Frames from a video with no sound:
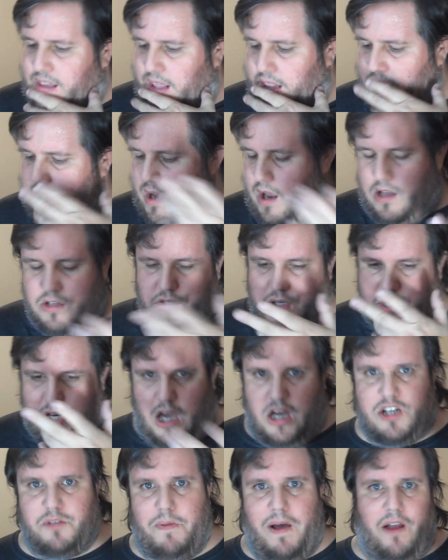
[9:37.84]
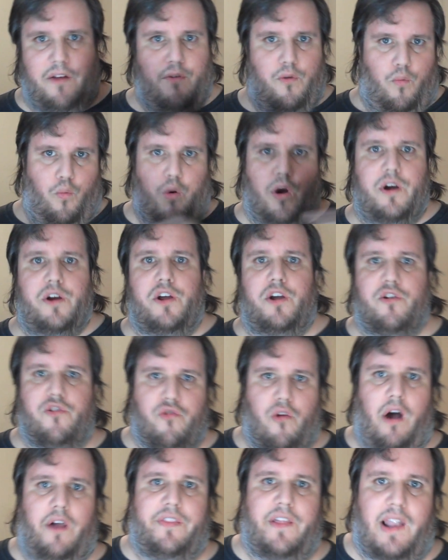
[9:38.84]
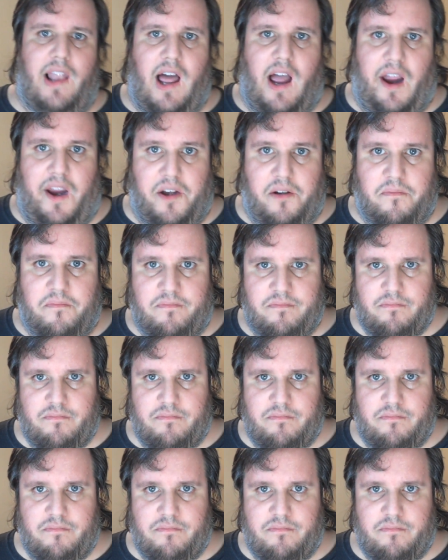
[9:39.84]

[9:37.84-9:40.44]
He then also talks about where do you draw the line?